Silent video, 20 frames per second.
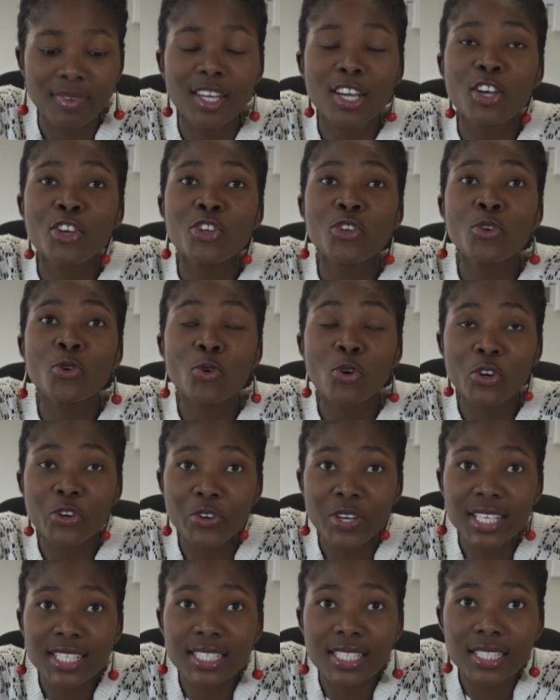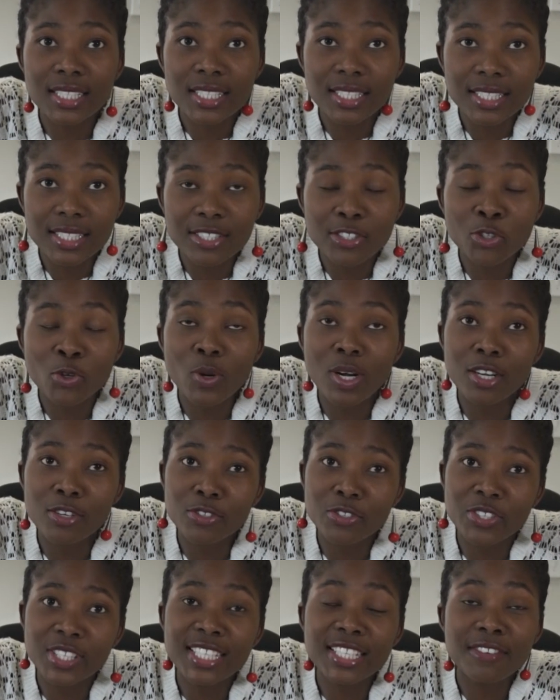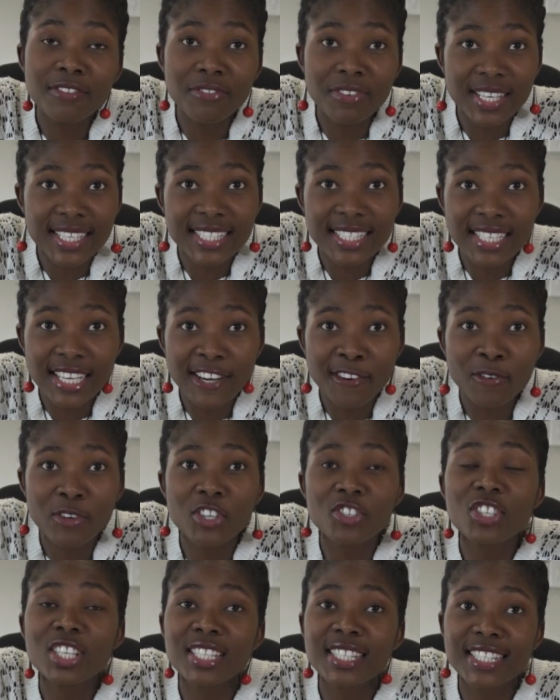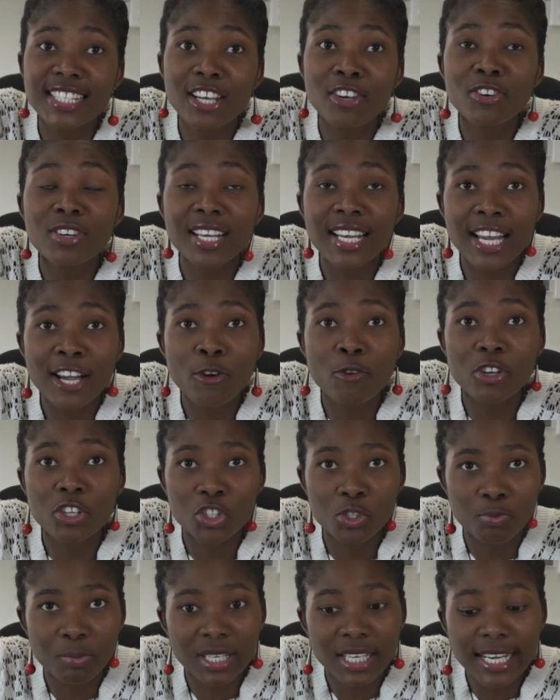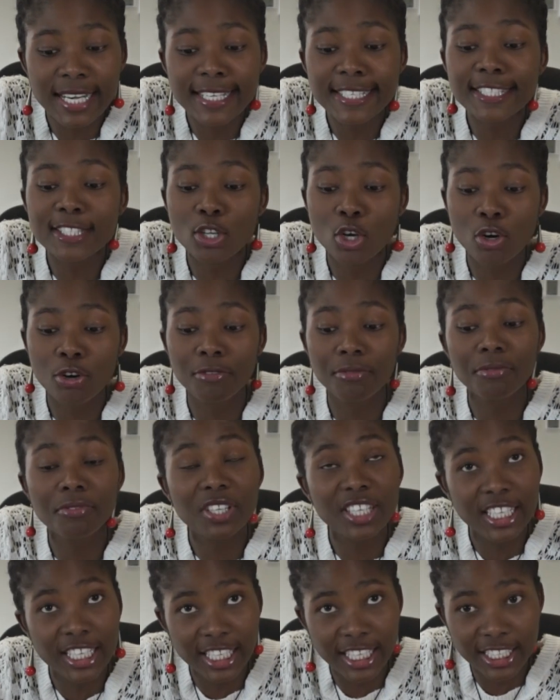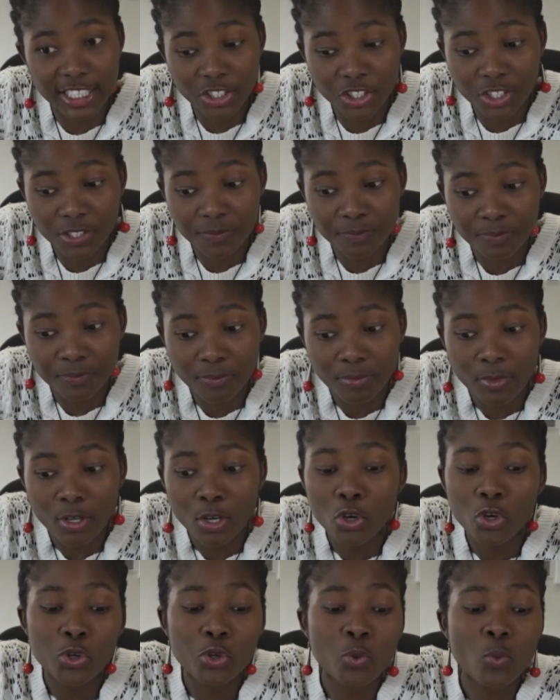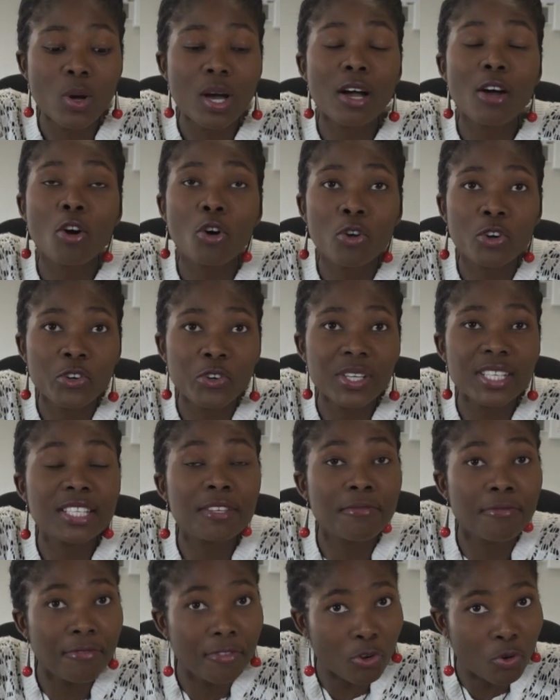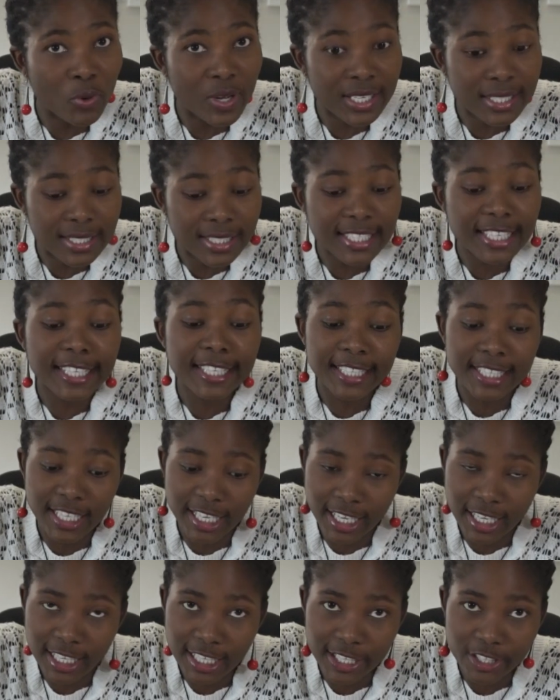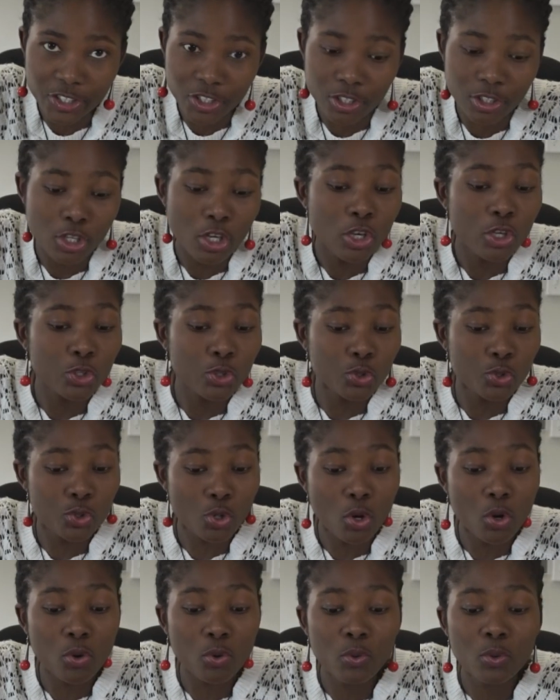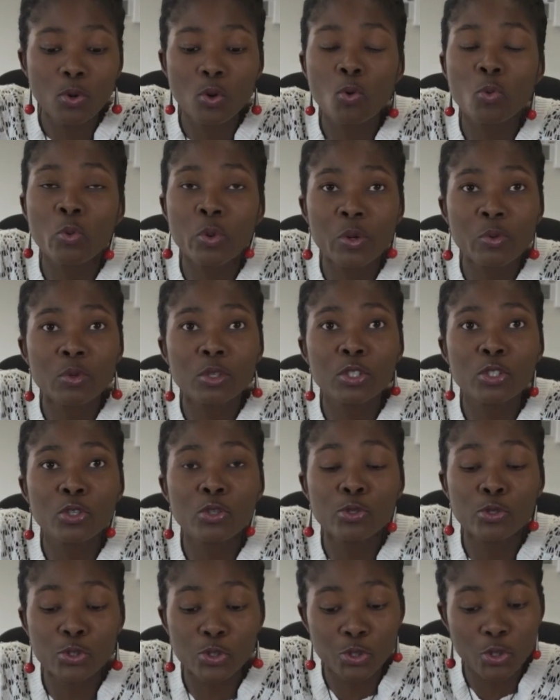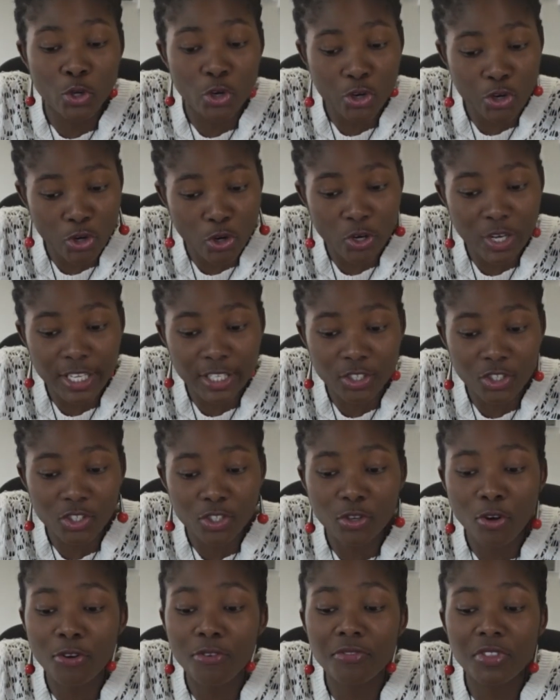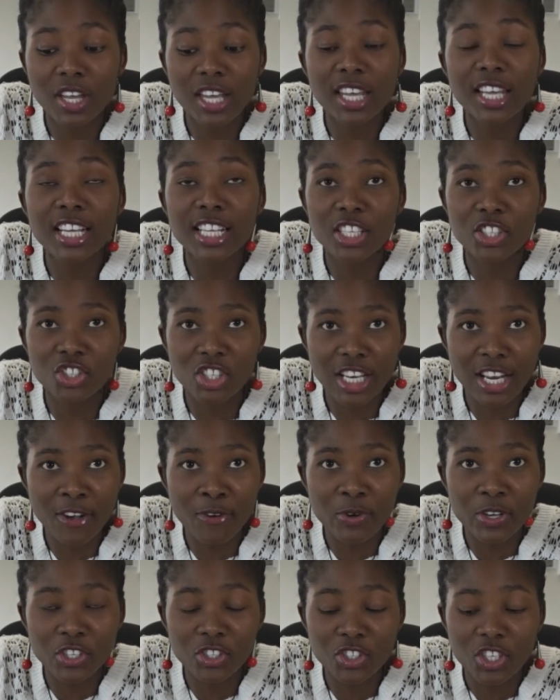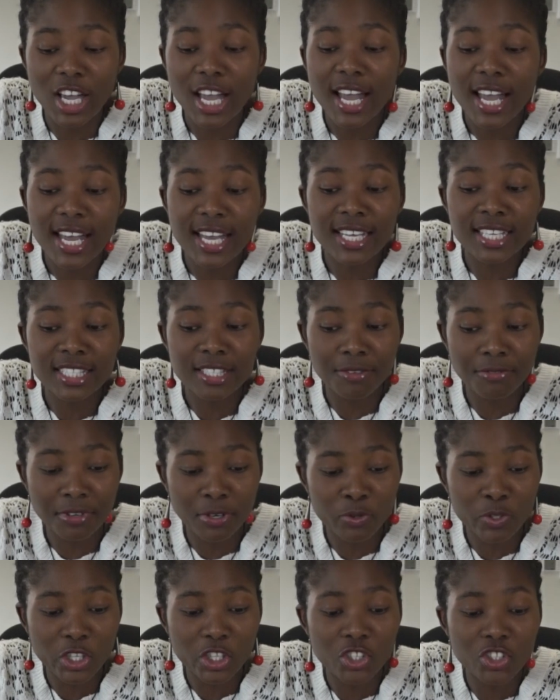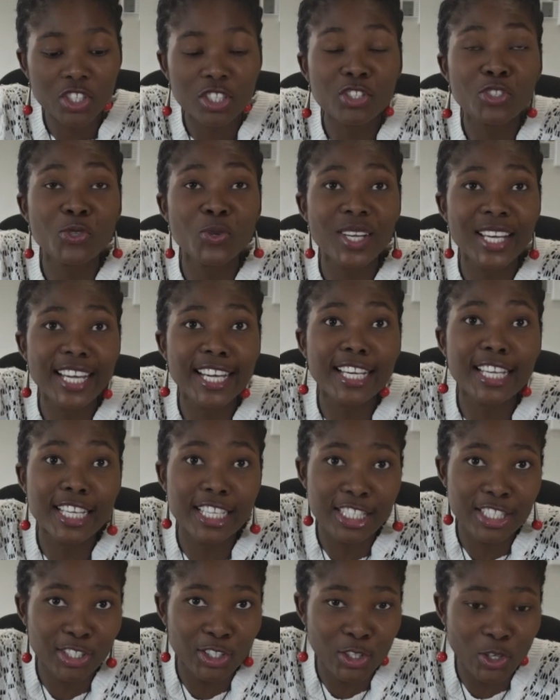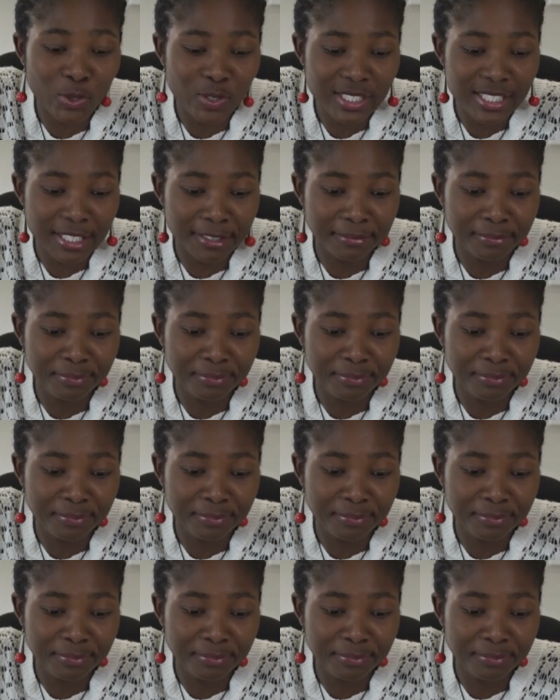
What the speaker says: You are already first language and second language speakers of English. You are already fluent in English. So, we will use your knowledge of the English language as a foundation to learn IsiXhosa.